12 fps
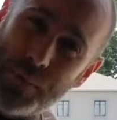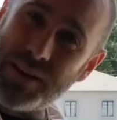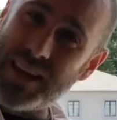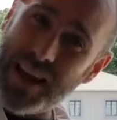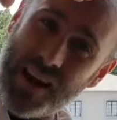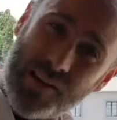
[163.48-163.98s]

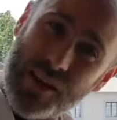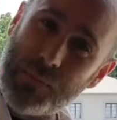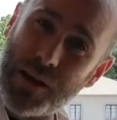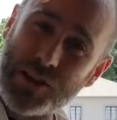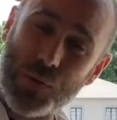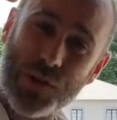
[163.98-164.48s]
the air and they
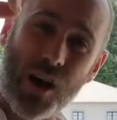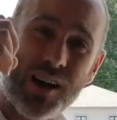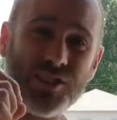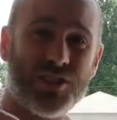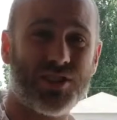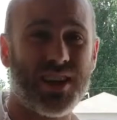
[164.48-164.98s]
mix with
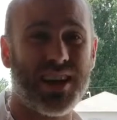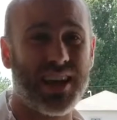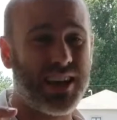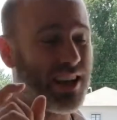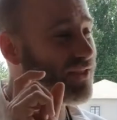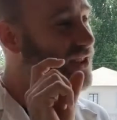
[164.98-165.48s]
oxygen, and
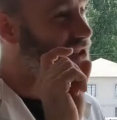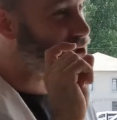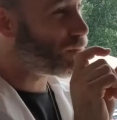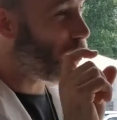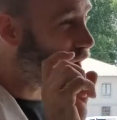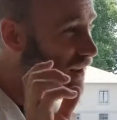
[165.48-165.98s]
even the
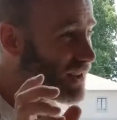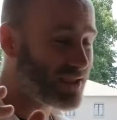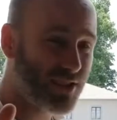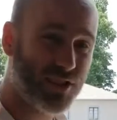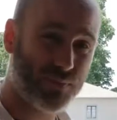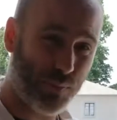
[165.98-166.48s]

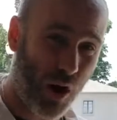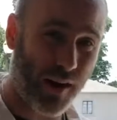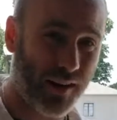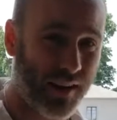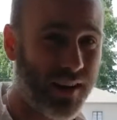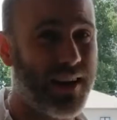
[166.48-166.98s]
smallest
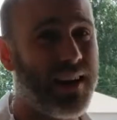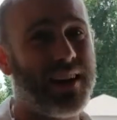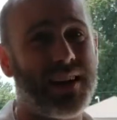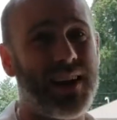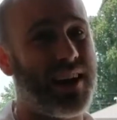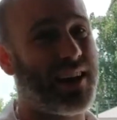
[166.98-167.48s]
spark
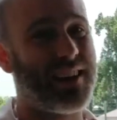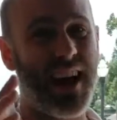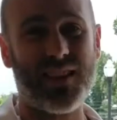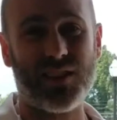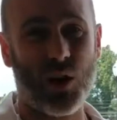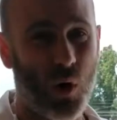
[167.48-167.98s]
can
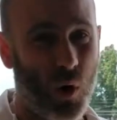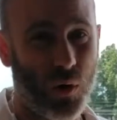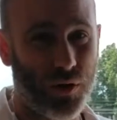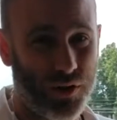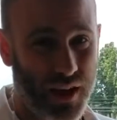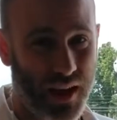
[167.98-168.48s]
ignite the whole
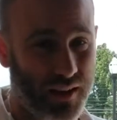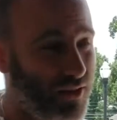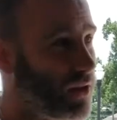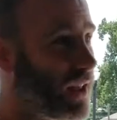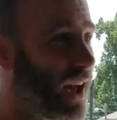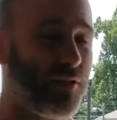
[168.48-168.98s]
thing. So
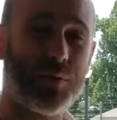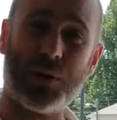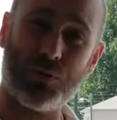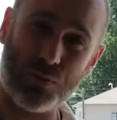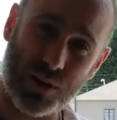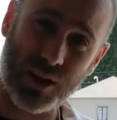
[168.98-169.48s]
they have to be
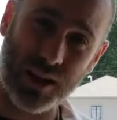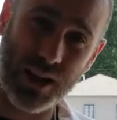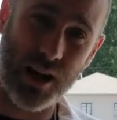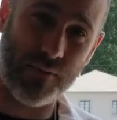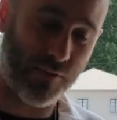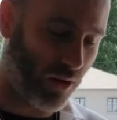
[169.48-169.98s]
really
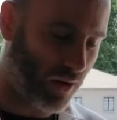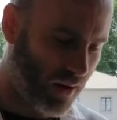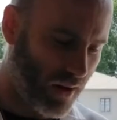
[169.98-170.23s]
careful.